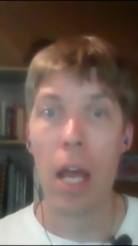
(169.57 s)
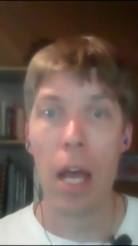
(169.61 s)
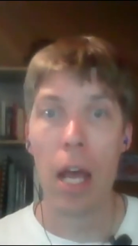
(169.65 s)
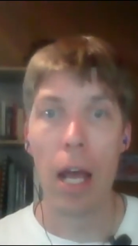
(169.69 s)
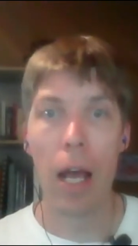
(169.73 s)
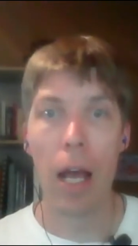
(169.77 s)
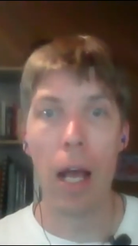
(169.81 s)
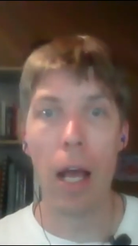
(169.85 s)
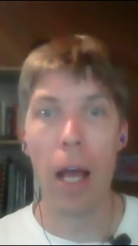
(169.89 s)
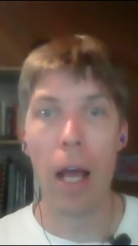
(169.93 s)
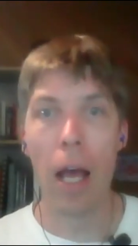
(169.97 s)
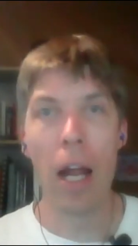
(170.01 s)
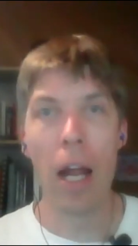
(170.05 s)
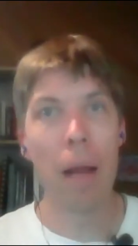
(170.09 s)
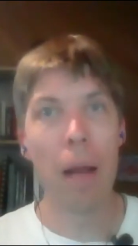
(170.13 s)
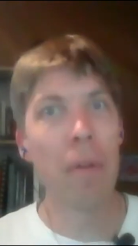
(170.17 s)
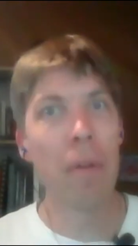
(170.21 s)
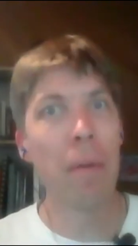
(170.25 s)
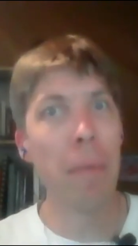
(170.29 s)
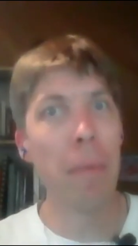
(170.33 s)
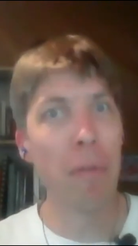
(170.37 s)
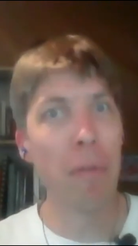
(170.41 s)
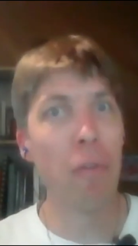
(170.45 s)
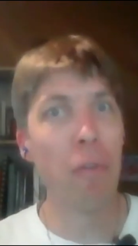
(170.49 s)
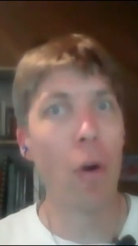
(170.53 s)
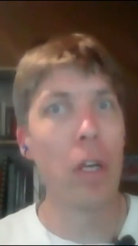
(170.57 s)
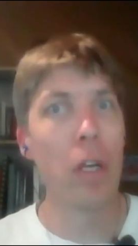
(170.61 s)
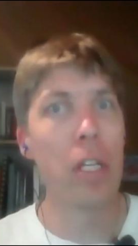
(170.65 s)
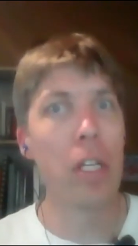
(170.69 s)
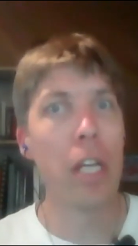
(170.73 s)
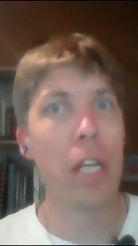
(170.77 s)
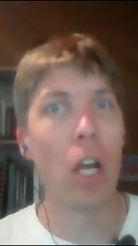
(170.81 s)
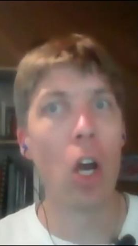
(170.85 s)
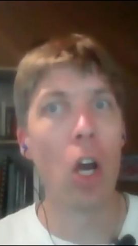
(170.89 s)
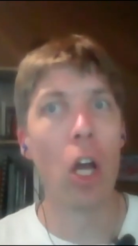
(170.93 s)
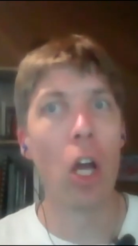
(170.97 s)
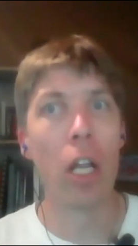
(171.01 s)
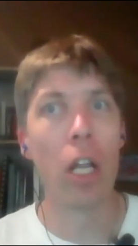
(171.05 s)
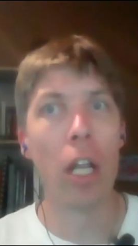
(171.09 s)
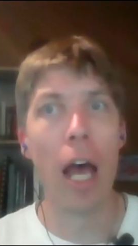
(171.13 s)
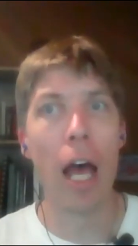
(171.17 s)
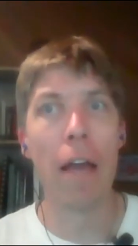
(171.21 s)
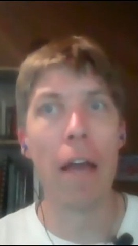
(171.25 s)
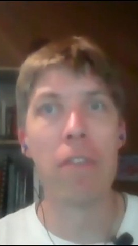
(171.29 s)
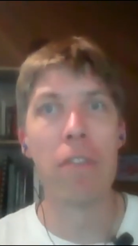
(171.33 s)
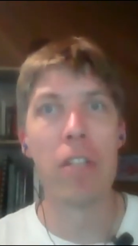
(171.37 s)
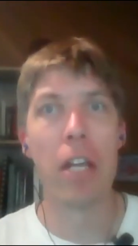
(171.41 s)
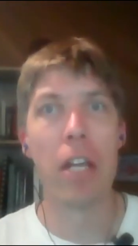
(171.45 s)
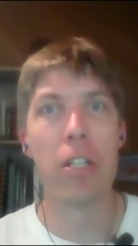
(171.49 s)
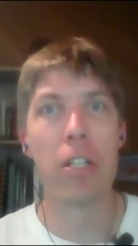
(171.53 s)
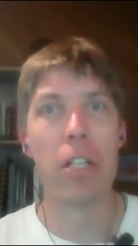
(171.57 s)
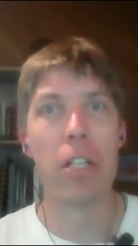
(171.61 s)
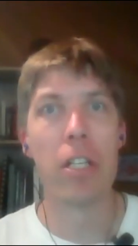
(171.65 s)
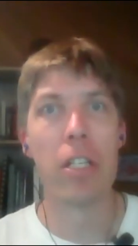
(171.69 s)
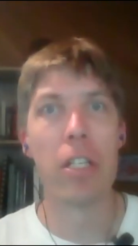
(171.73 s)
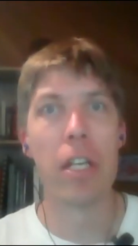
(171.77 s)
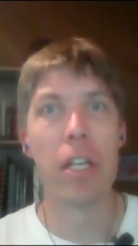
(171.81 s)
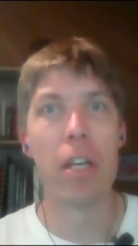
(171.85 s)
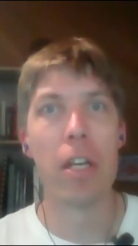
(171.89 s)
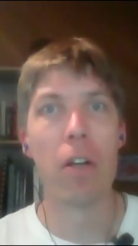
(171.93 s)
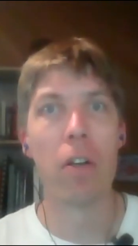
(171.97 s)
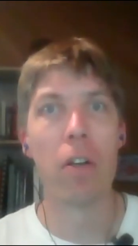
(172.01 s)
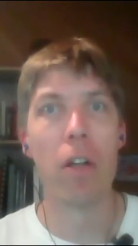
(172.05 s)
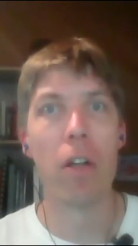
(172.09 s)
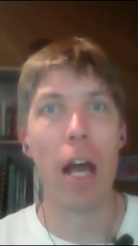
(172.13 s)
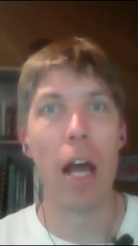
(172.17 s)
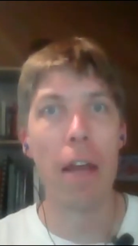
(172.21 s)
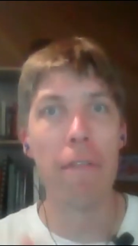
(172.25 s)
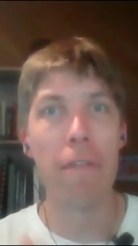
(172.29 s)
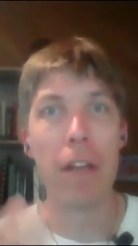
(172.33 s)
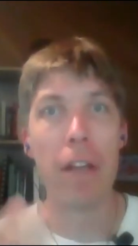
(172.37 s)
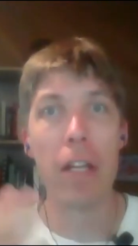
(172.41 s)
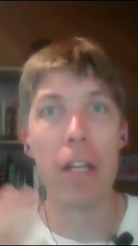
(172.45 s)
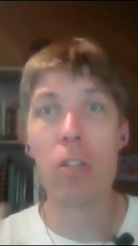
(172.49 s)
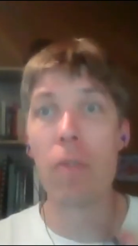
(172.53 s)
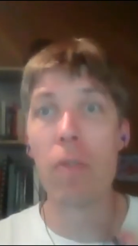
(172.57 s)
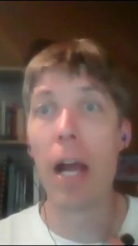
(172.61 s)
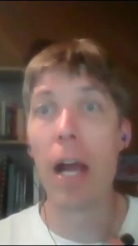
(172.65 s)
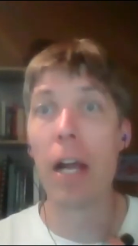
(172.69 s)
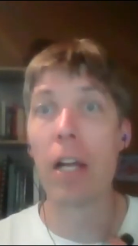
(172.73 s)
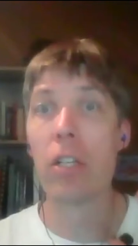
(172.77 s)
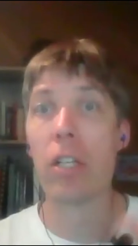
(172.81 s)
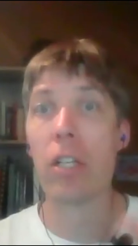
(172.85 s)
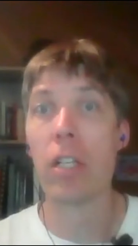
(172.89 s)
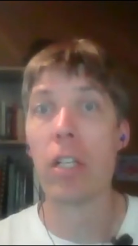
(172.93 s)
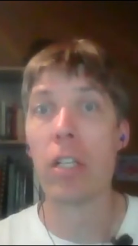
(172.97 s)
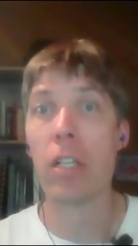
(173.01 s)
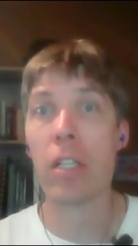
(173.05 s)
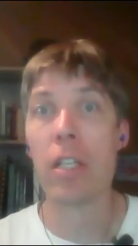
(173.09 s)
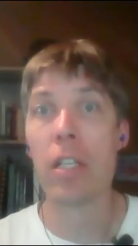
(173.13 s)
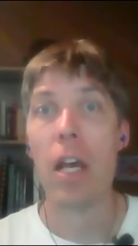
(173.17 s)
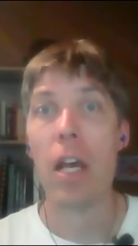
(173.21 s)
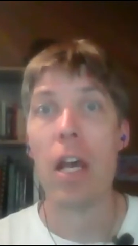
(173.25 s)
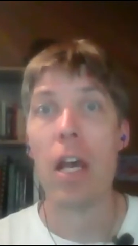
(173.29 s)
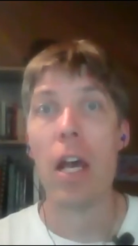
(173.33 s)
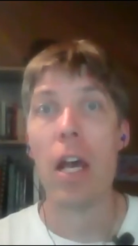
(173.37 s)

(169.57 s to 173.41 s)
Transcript: And I'm going to be focusing on live sessions here, live interactions,